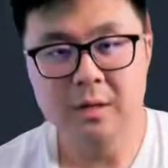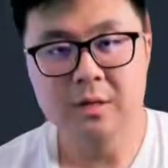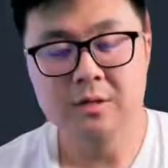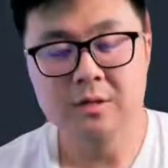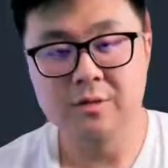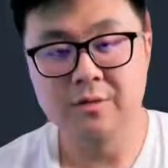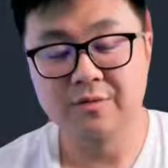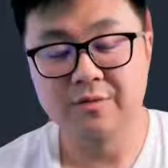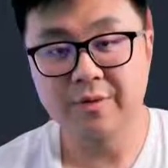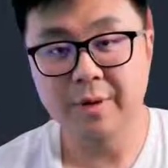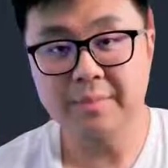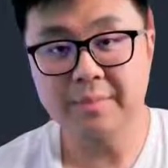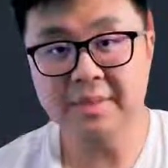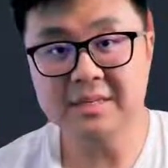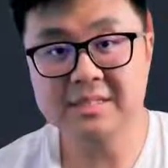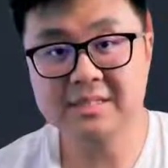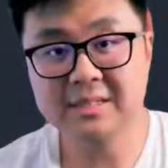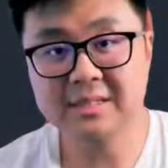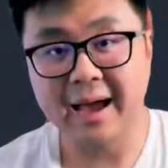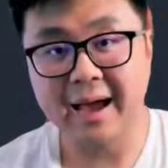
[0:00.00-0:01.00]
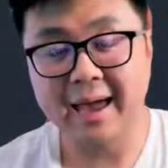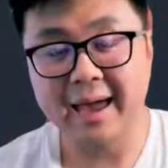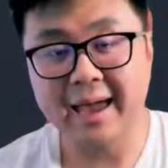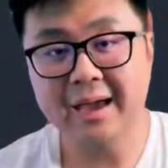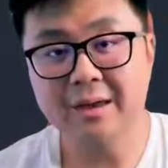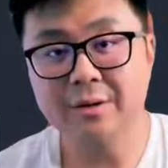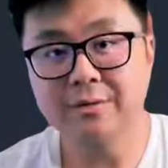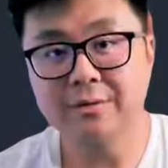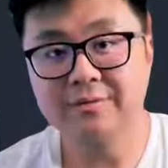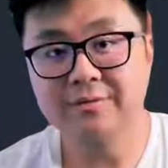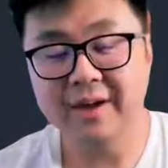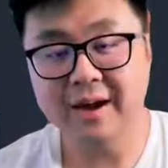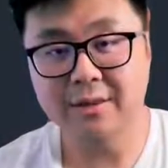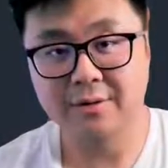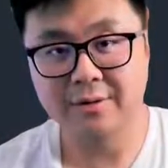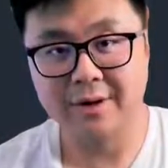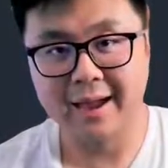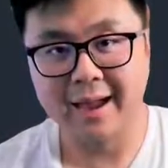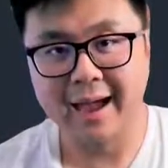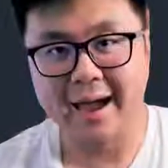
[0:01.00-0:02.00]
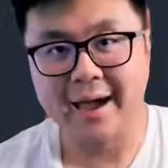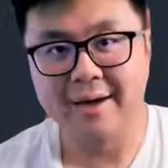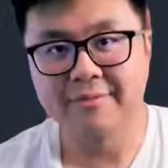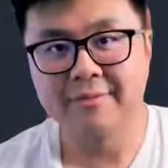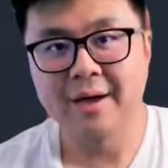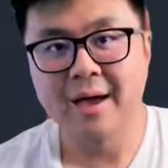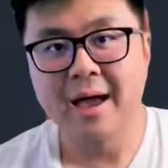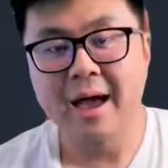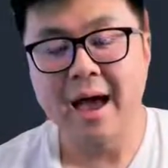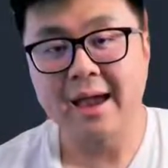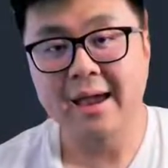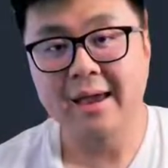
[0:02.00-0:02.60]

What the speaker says: So from this diagonal vector I